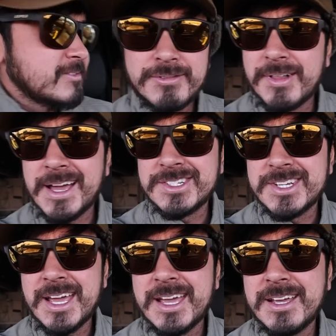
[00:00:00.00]
Flying
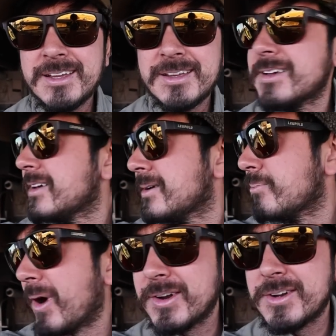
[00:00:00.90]
J,
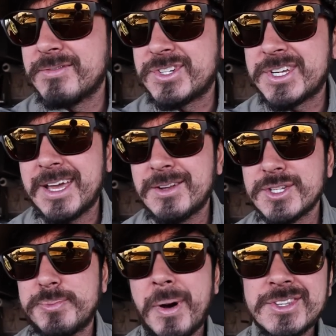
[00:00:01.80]
partner of the channel,
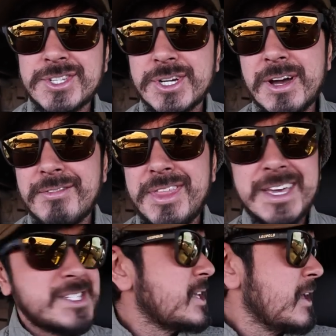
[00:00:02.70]
sponsor of
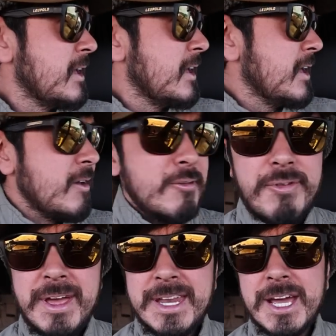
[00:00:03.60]
this
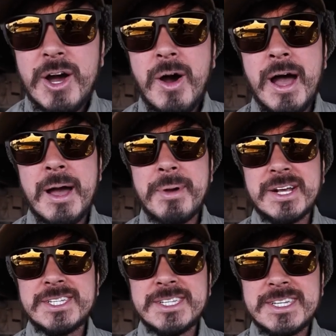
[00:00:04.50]
video. I'm
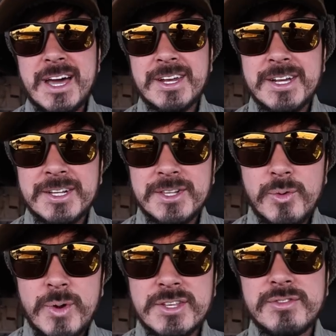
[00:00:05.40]
actually down here a
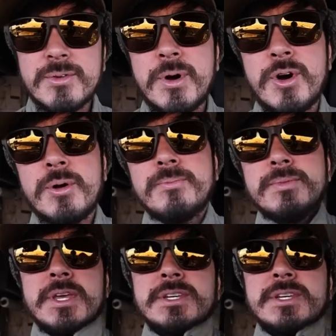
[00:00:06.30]
little ways from home.